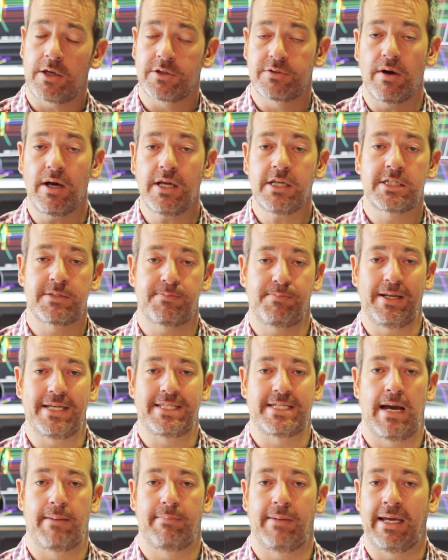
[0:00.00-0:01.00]
So I
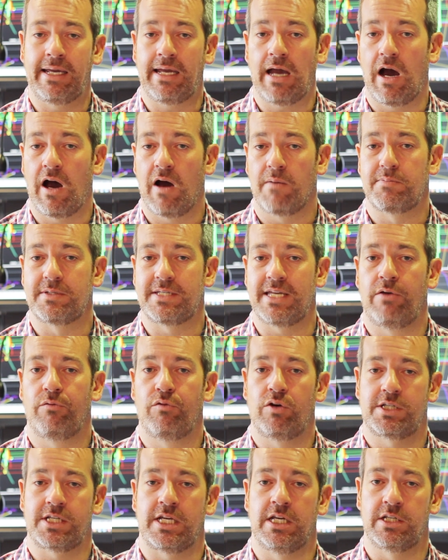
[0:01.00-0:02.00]
split up a 0.5%
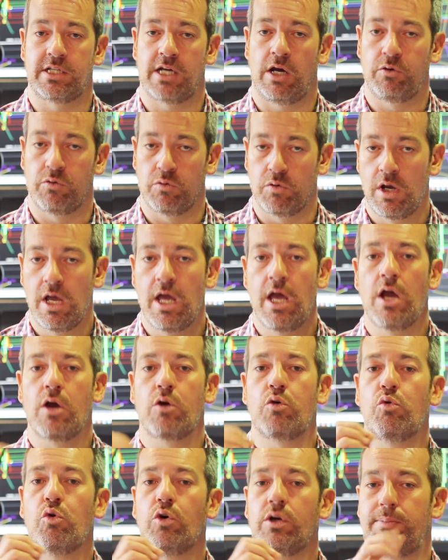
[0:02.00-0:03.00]
risk in total,
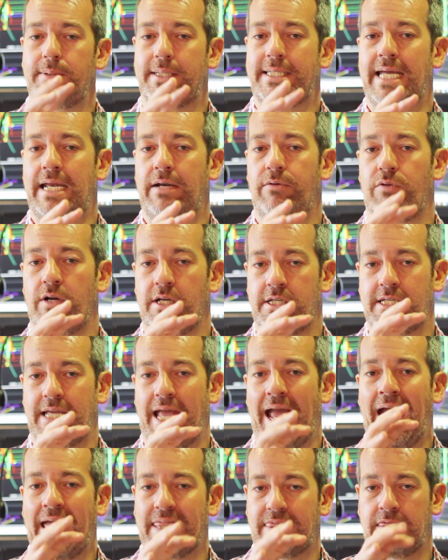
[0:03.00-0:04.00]
0.25%
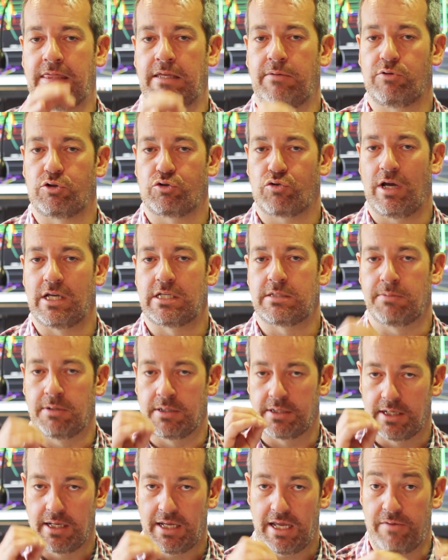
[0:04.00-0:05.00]
risk at the
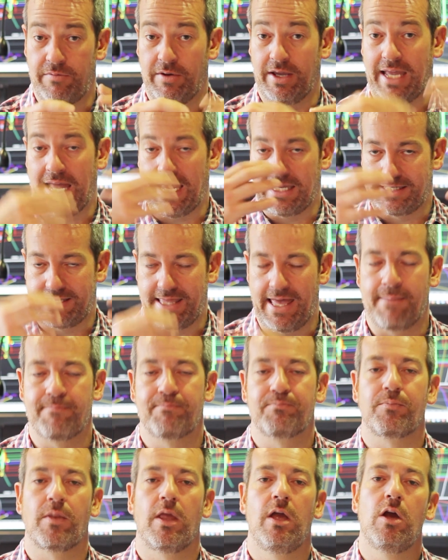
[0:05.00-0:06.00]
retracement if it gets there,
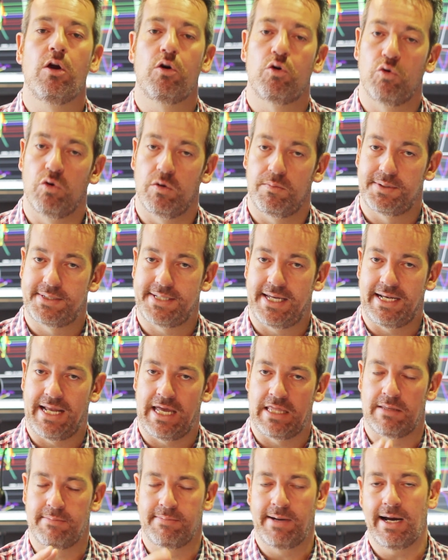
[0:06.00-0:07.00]
0.25%
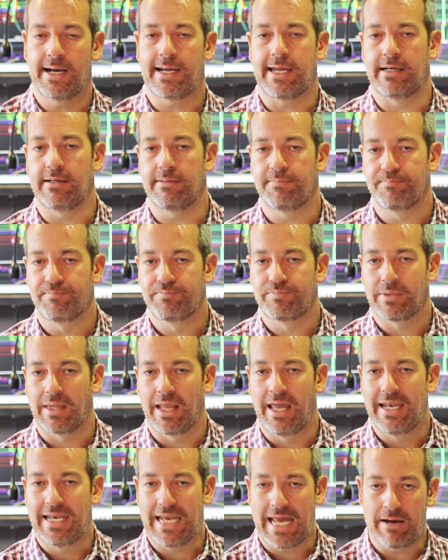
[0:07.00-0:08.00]
at the market.
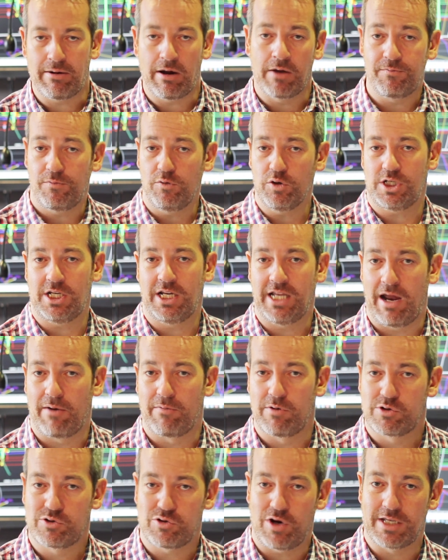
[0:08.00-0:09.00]
Now, unfortunately,
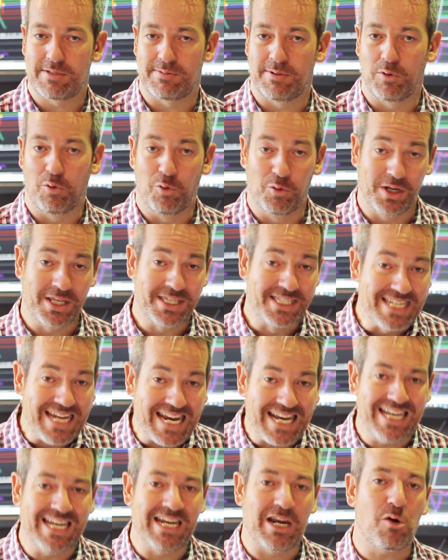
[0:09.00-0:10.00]
our retracement order
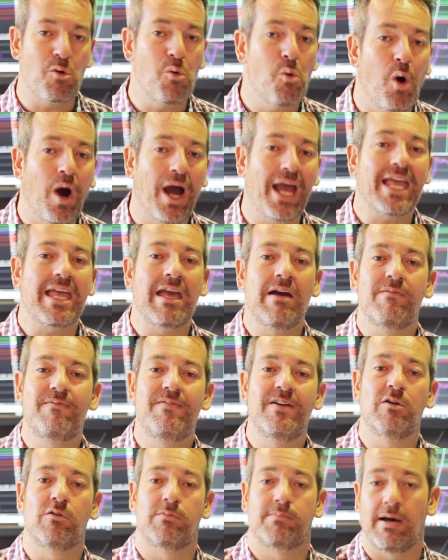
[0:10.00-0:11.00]
didn't quite get
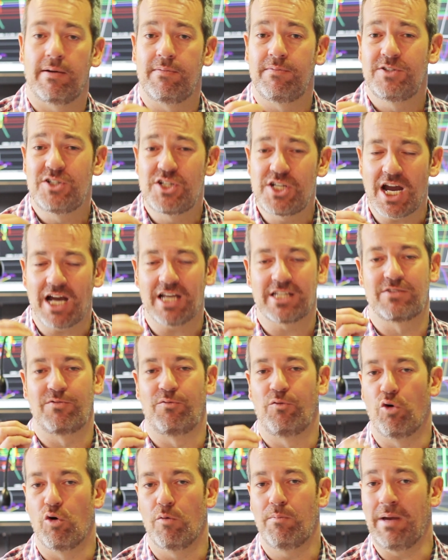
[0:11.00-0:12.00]
filled by
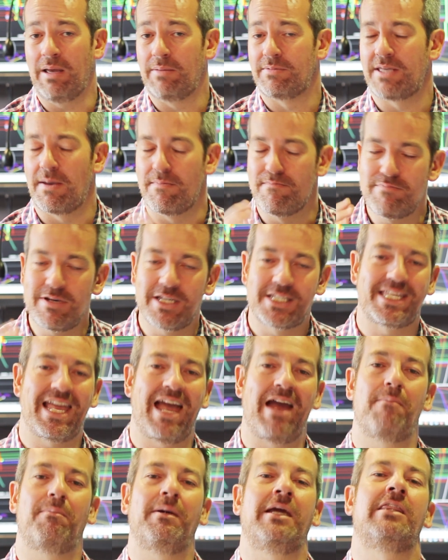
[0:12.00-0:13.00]
just 4 pips. It missed
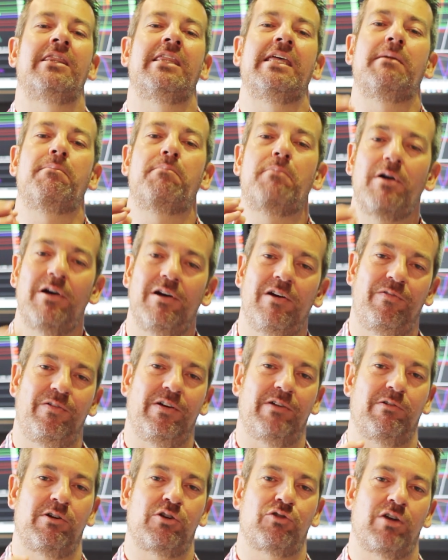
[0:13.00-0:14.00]
out being the
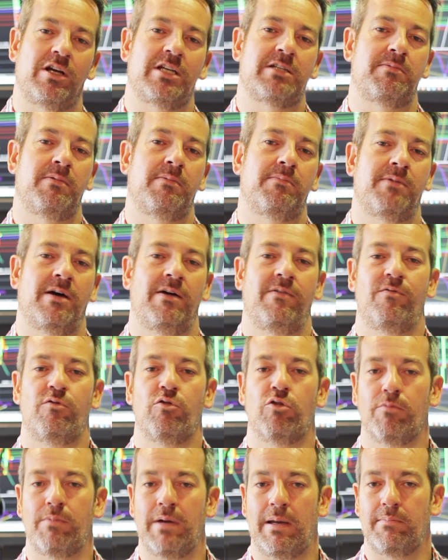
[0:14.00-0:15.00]
perfect retracement by
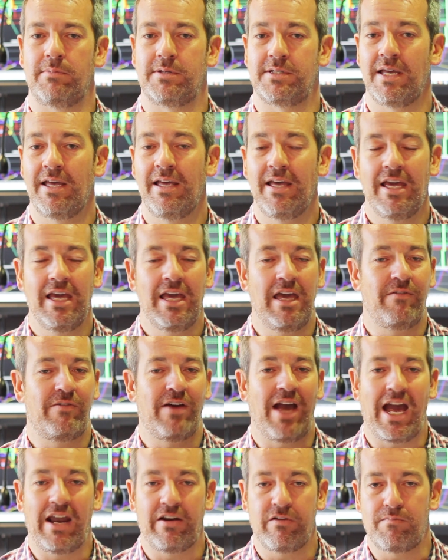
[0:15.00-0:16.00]
4 pips. If
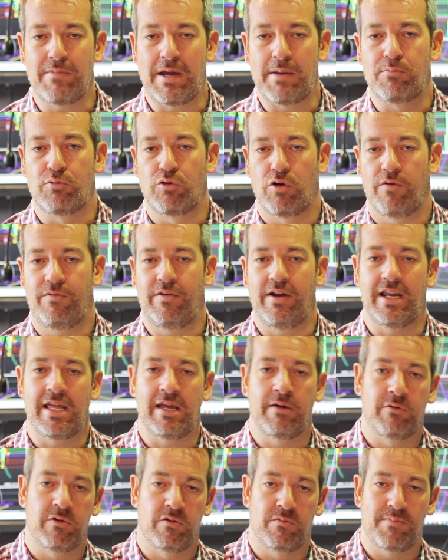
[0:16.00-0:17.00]
it had have made profit,
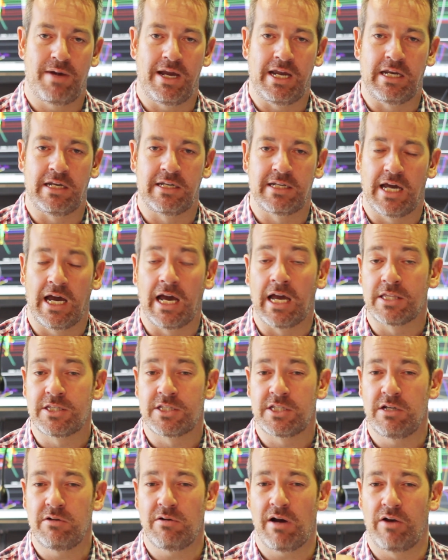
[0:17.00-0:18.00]
it would have made
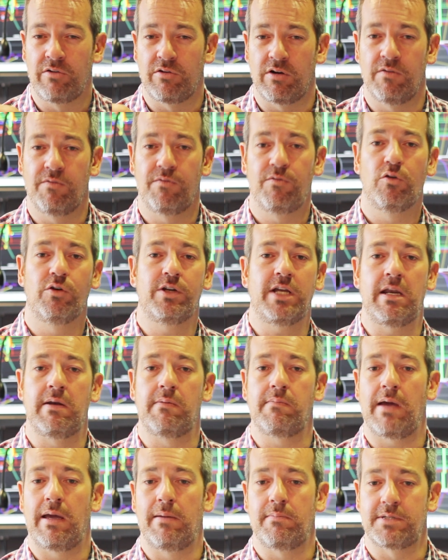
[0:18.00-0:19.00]

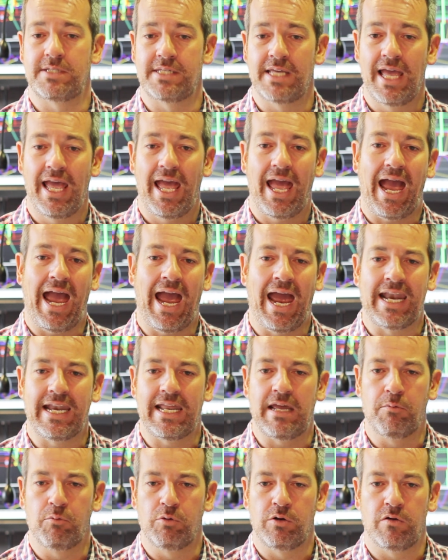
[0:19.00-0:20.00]
214 pips, and
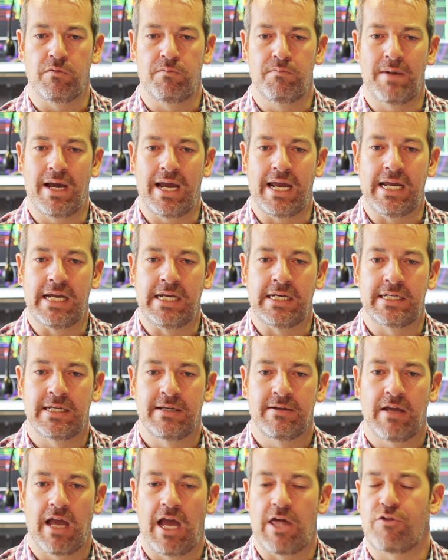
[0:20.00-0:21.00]
it would have made
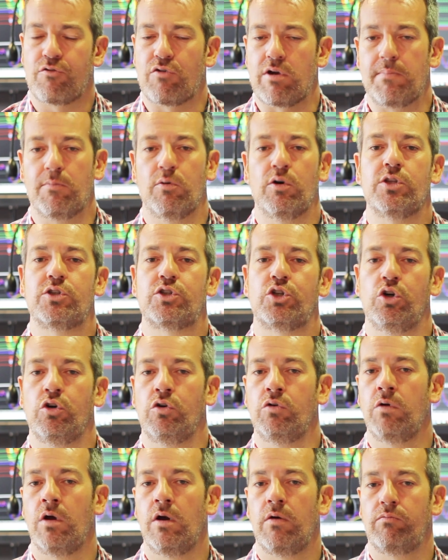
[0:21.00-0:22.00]
a
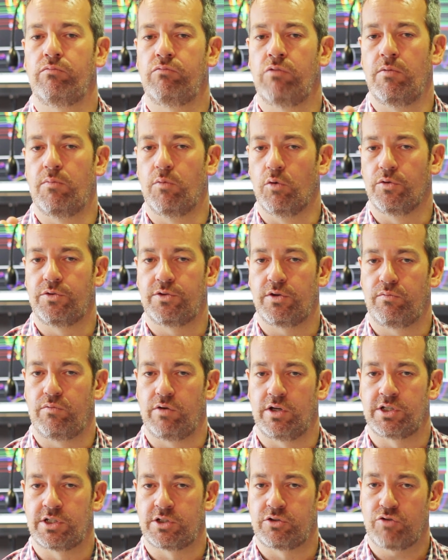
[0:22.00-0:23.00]
3.2 reward to
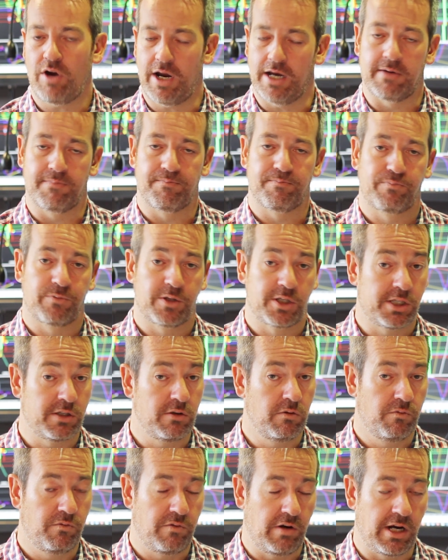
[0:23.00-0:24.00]
risk trade.
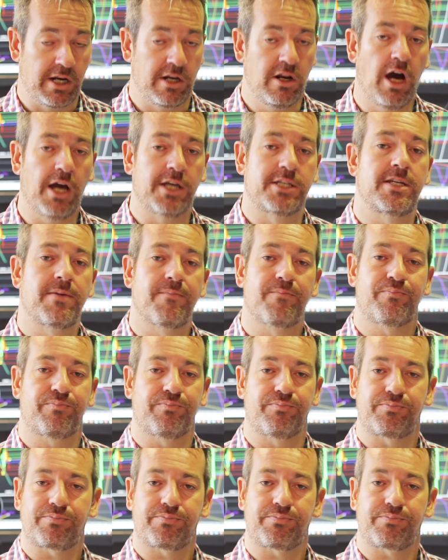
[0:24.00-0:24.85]
Still really nice.